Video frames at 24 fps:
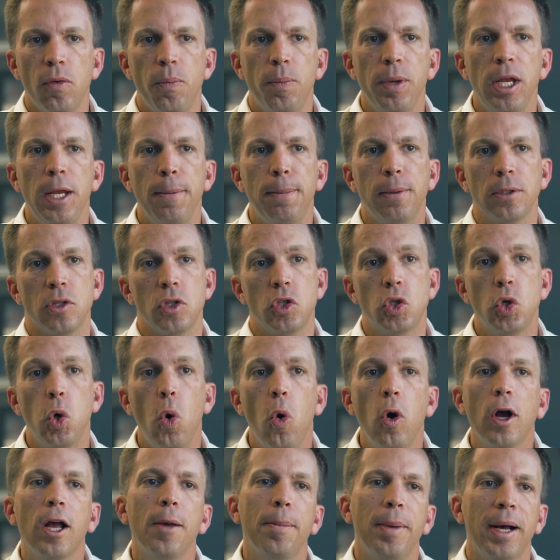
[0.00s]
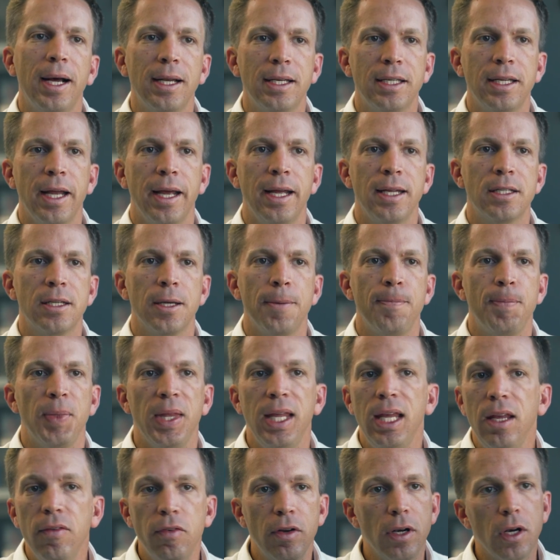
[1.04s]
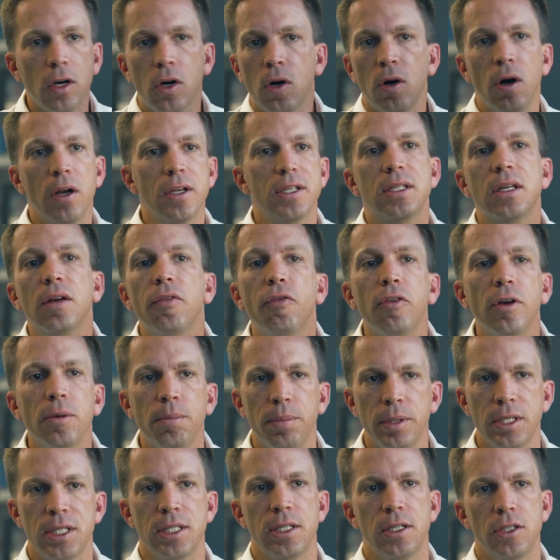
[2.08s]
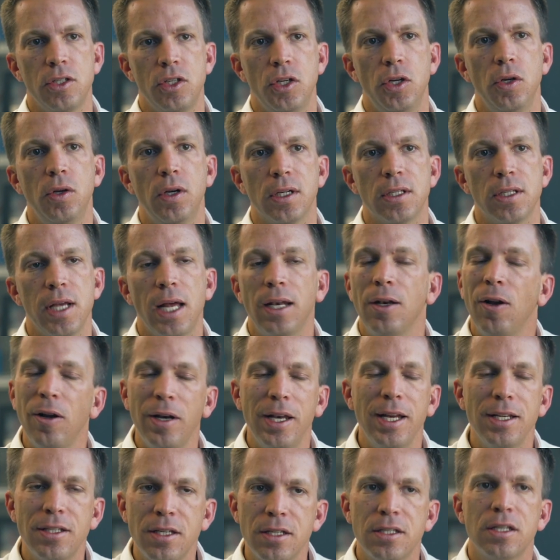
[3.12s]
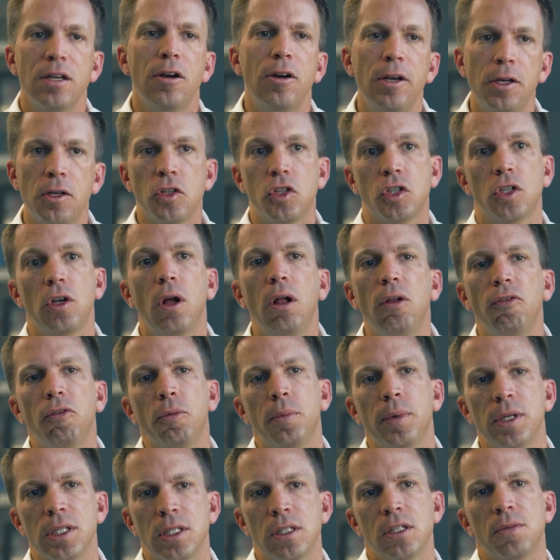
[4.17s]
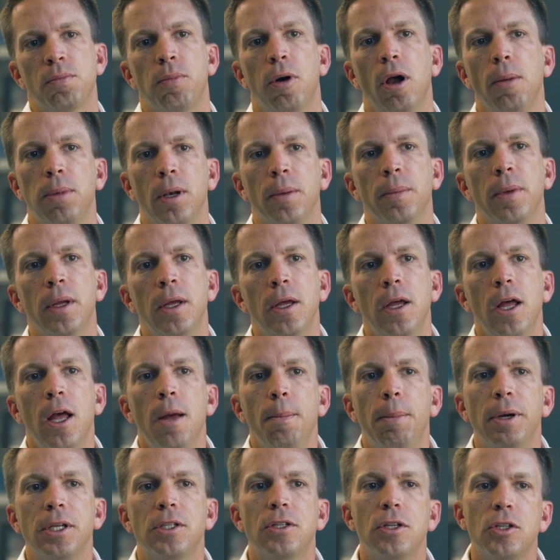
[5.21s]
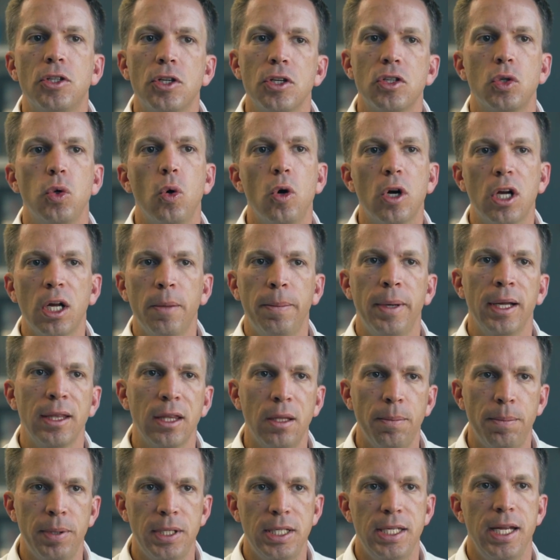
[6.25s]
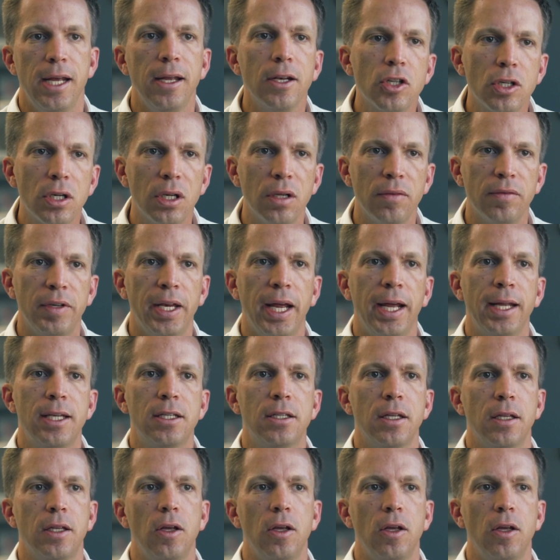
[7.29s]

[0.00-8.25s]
for people to talk about data, even across different business units, and not necessarily to solve a business problem, but to just talk about the potential of data,